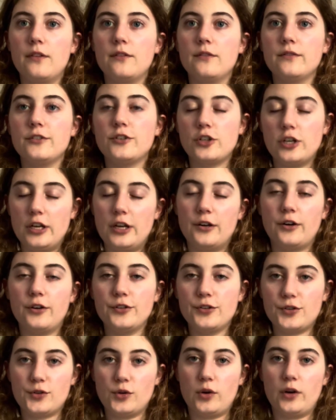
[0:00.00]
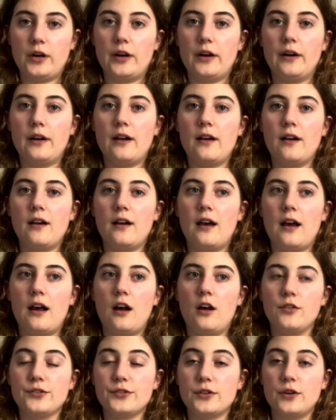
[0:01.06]
she and her store
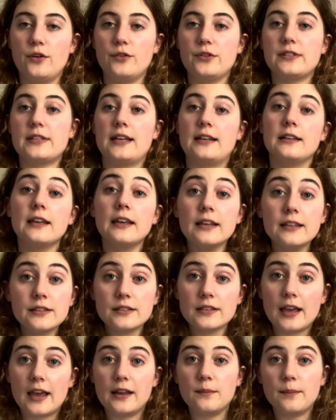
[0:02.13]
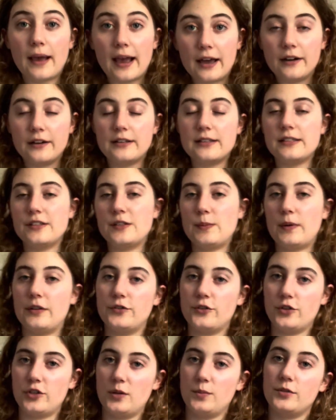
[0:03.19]
also send kits and patterns and
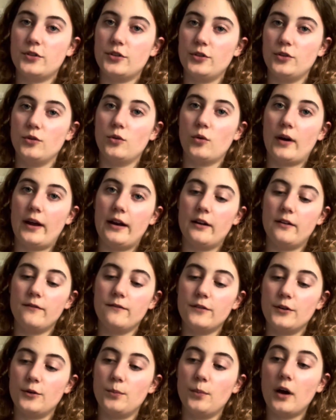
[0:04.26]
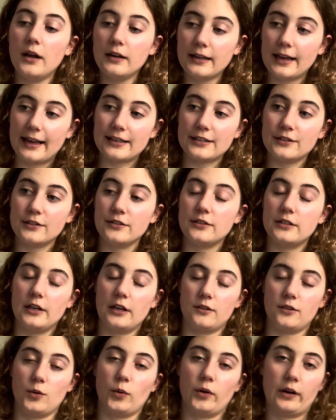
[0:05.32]
sponsorships to quite a few podcasters to
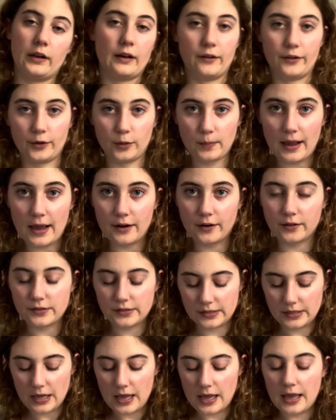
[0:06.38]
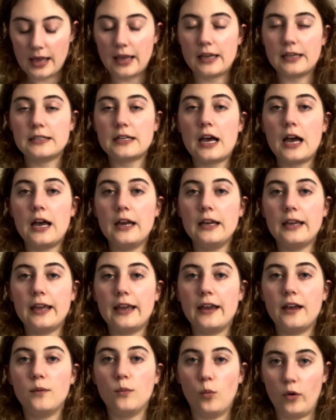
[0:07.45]
get the word out on her patterns. And I
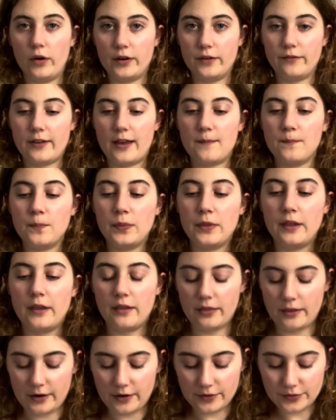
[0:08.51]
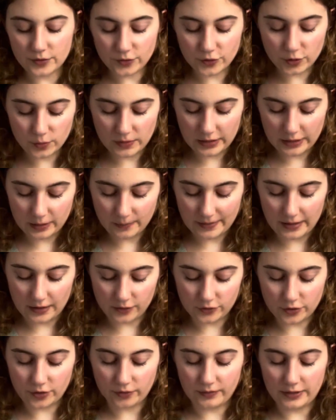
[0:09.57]
am one of them. Their social media
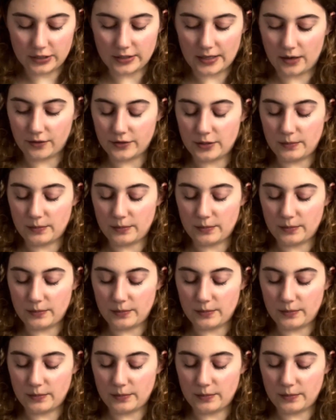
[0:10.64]
manager reached out to